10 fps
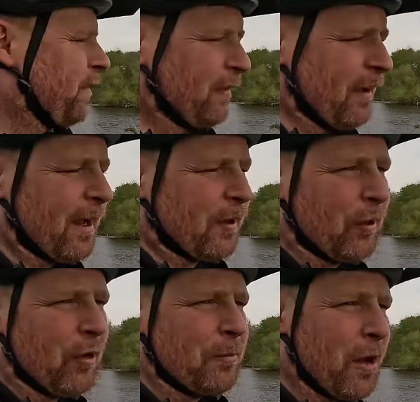have to
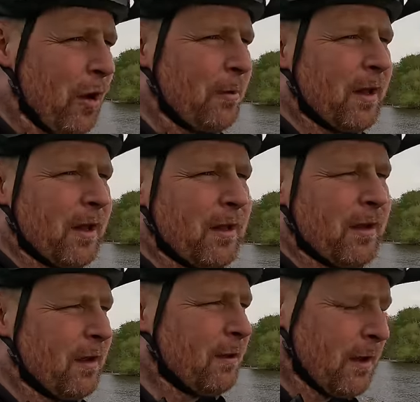cycle home normally
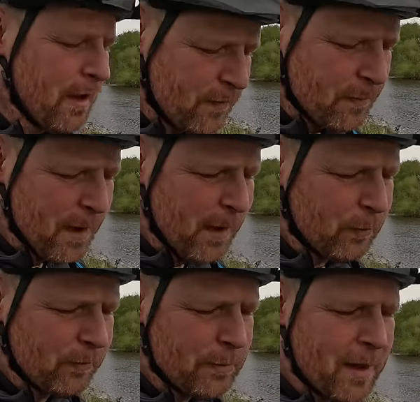in an heavy
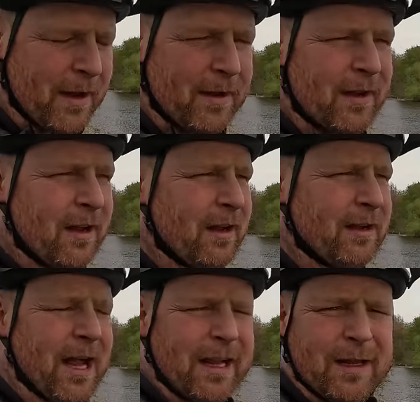bike, what's about
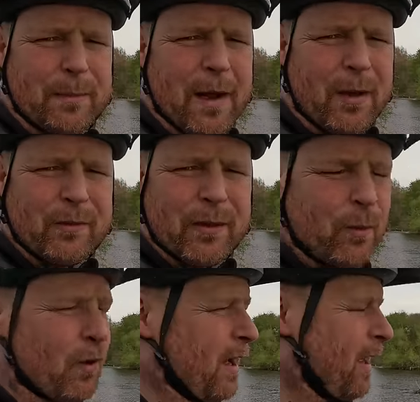90 pound
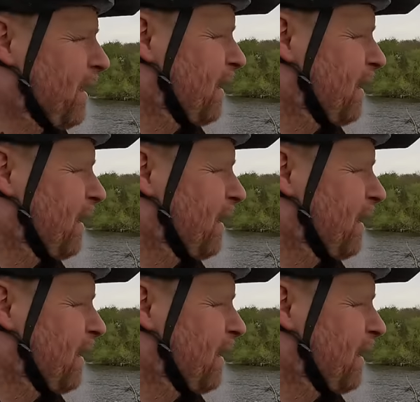in weight?